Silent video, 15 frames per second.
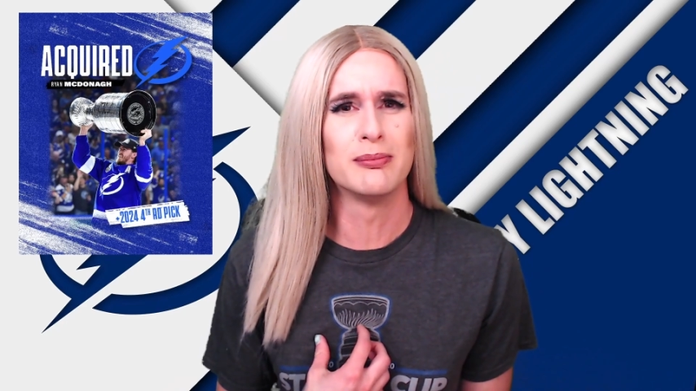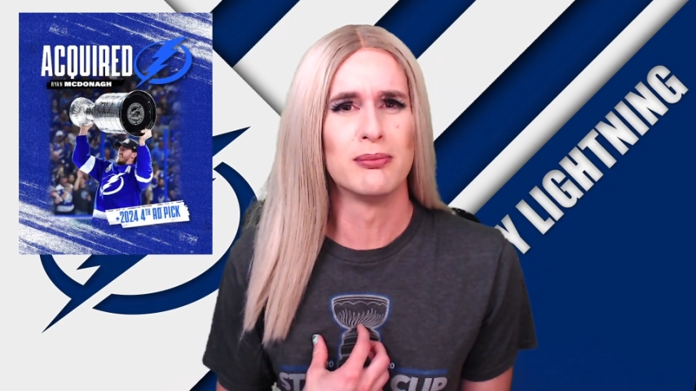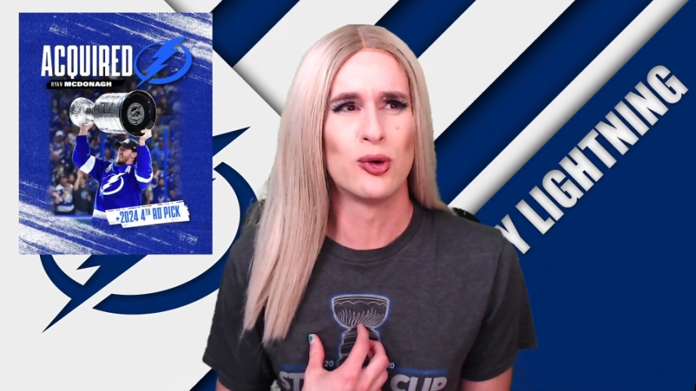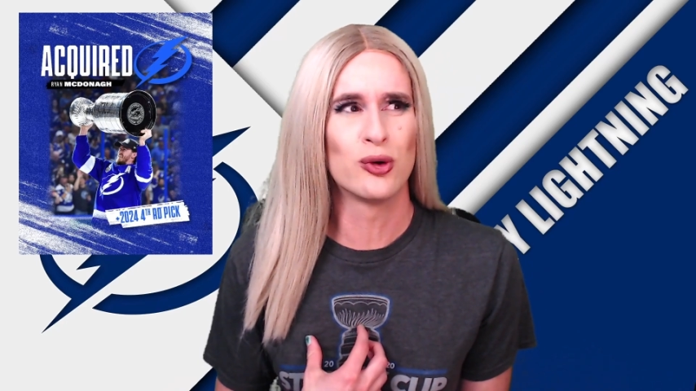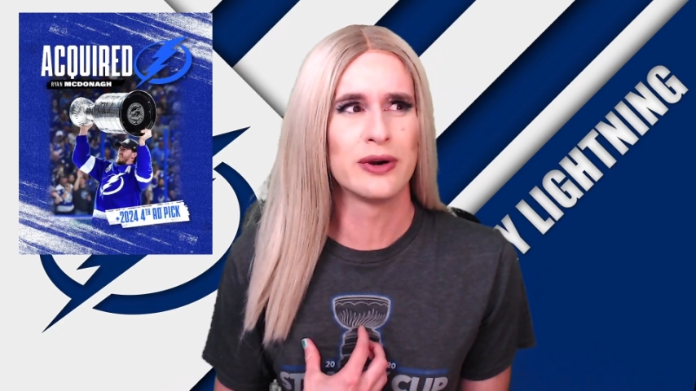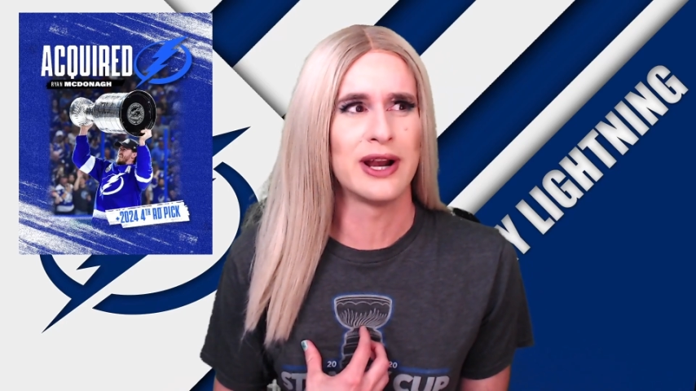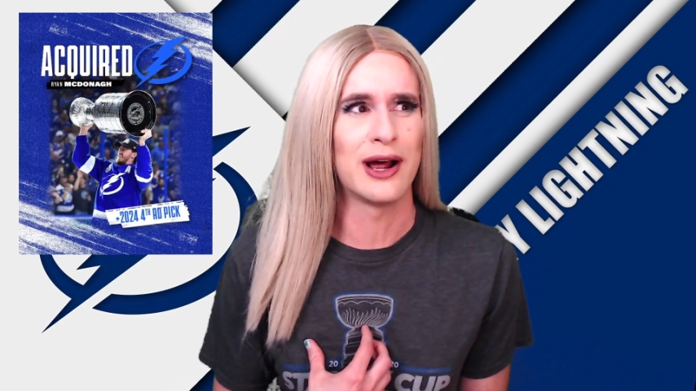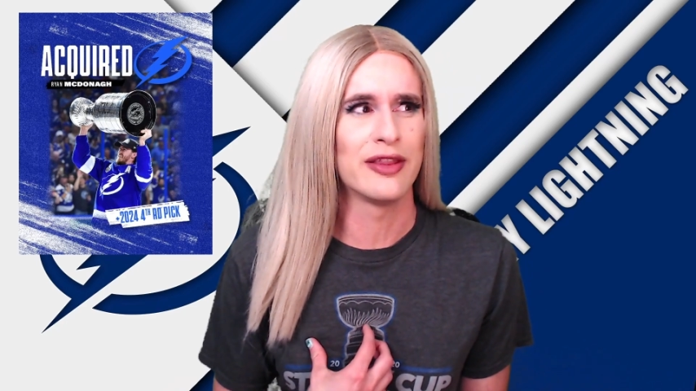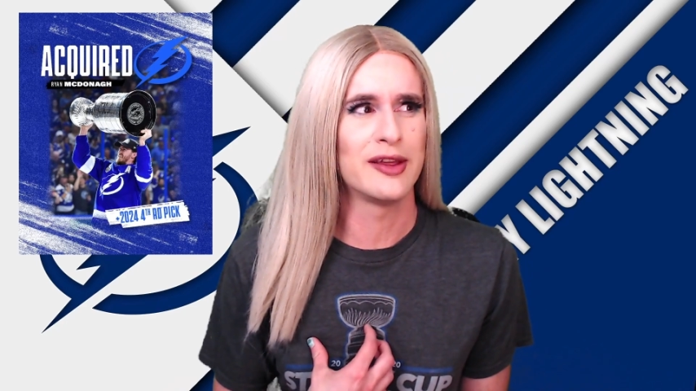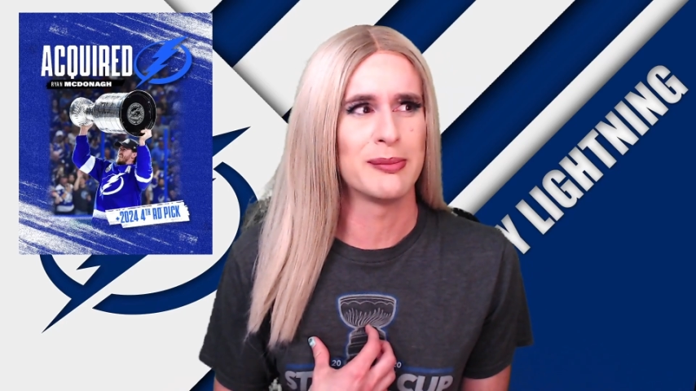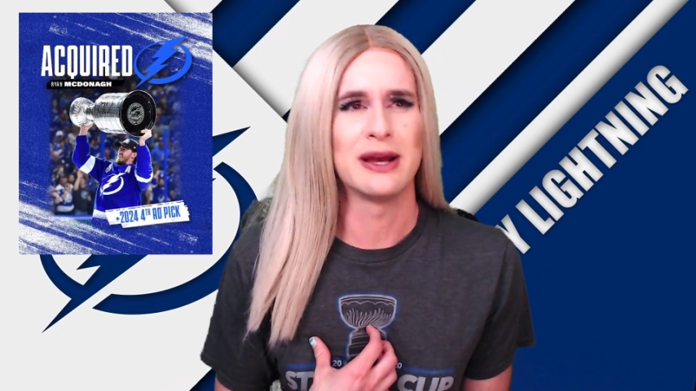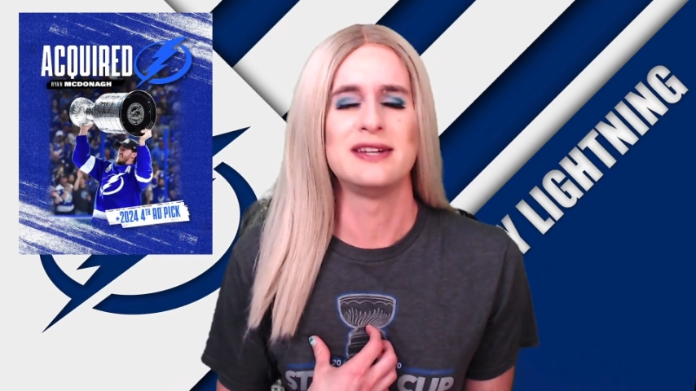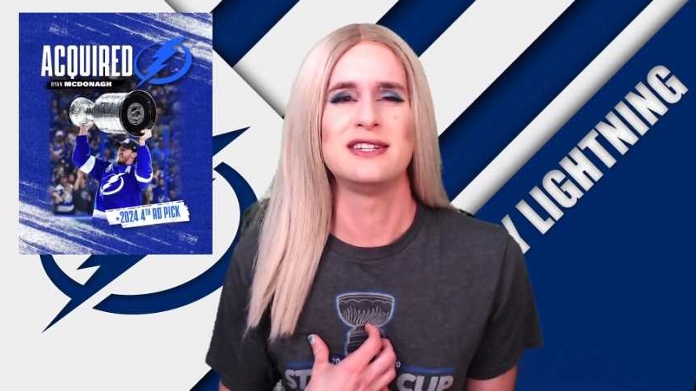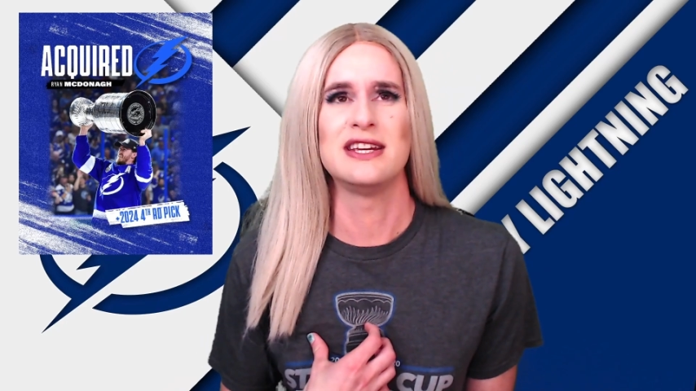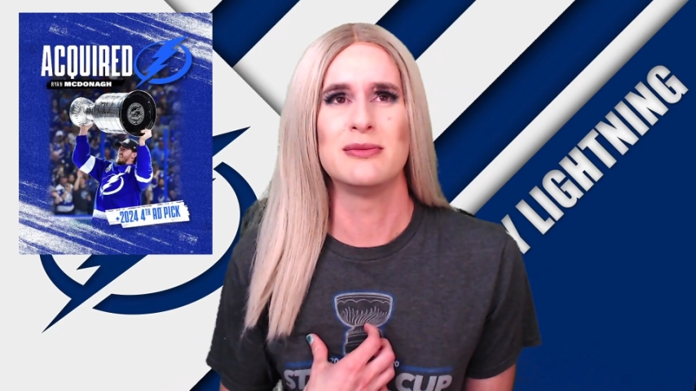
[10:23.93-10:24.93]
more now that
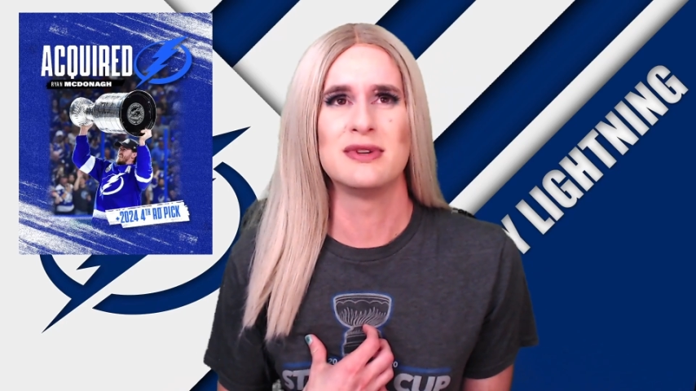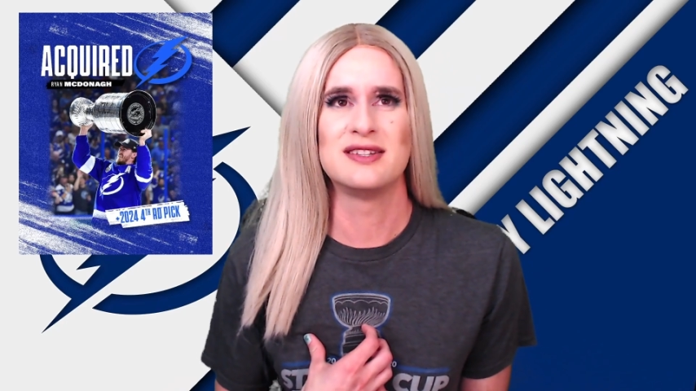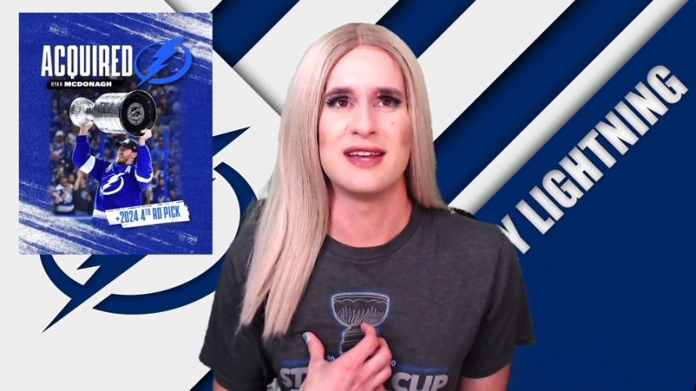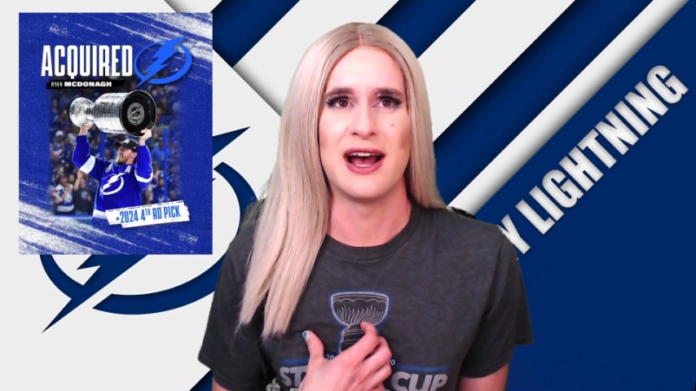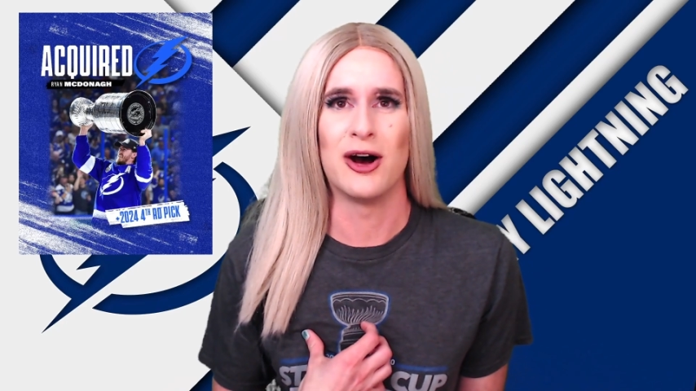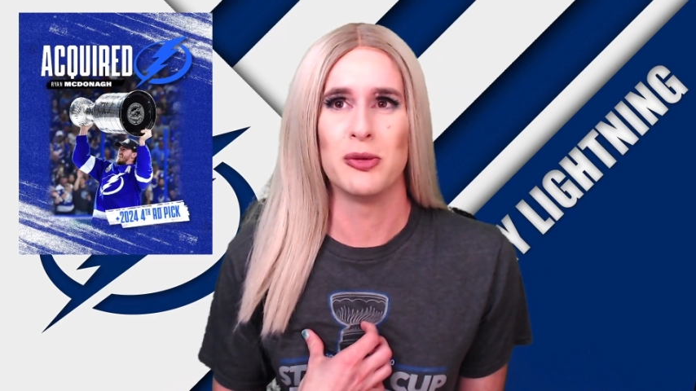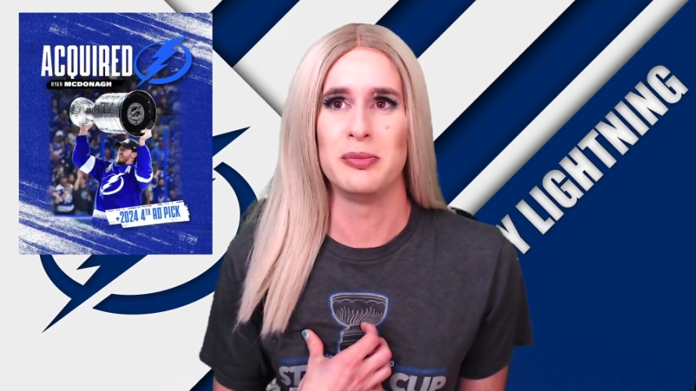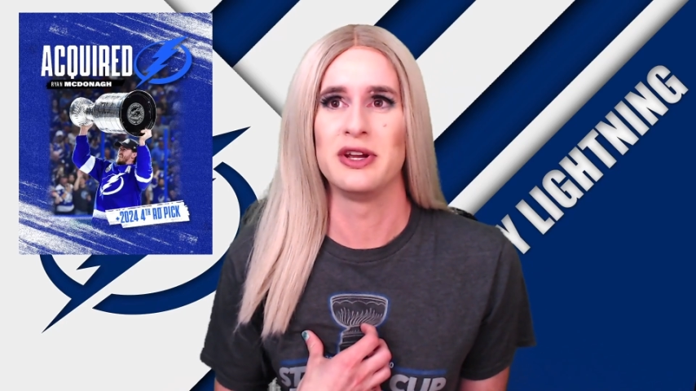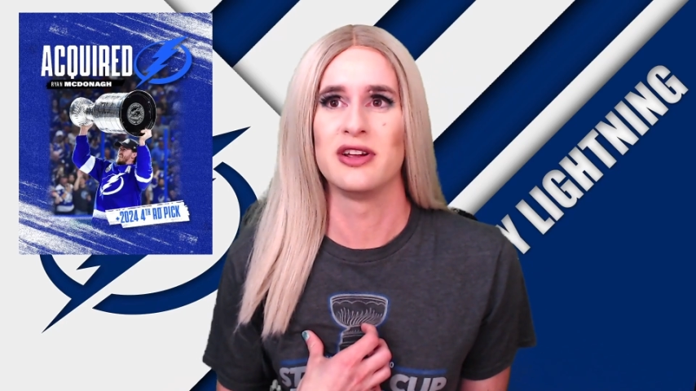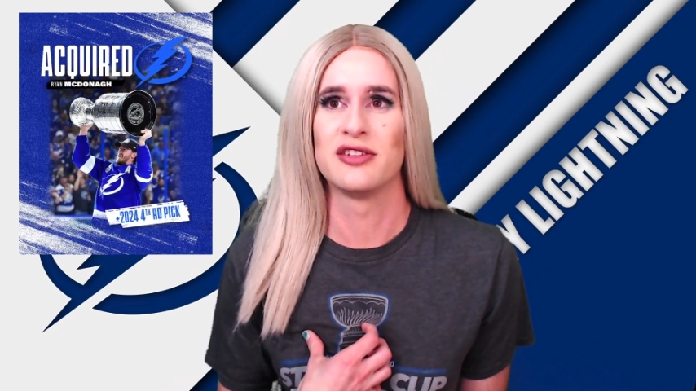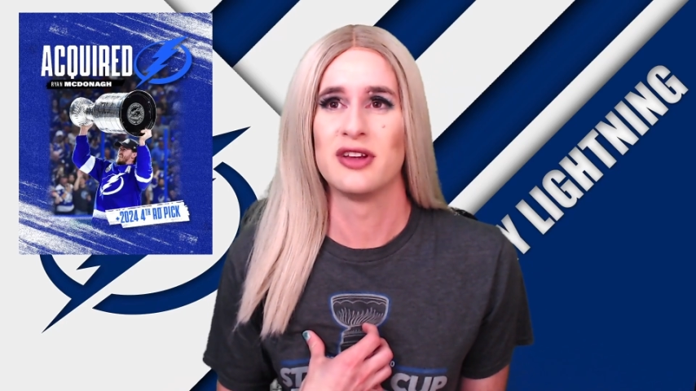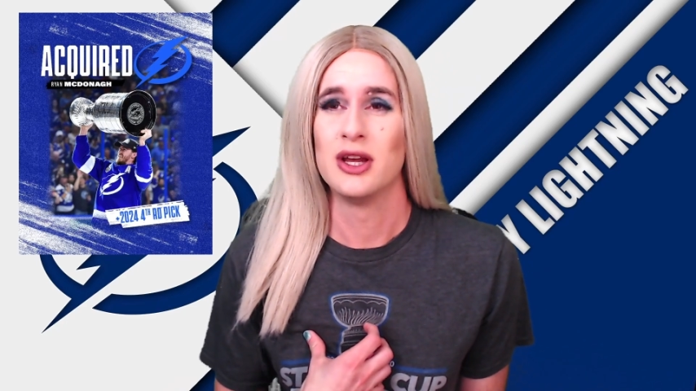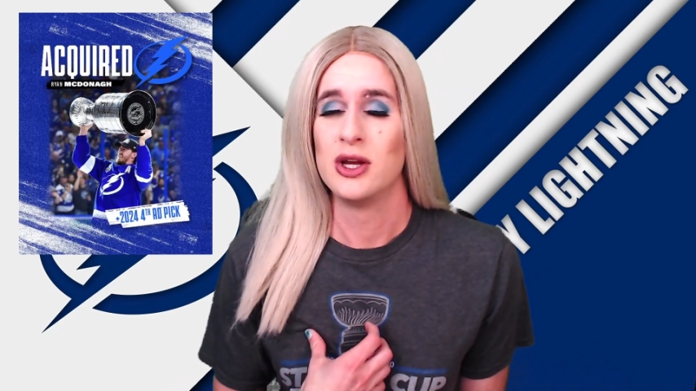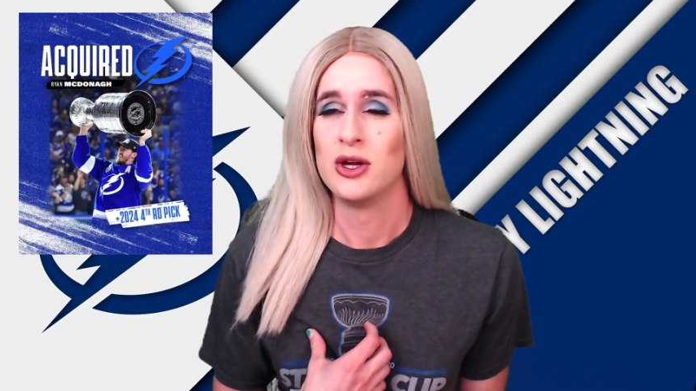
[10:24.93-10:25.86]
my team is out because,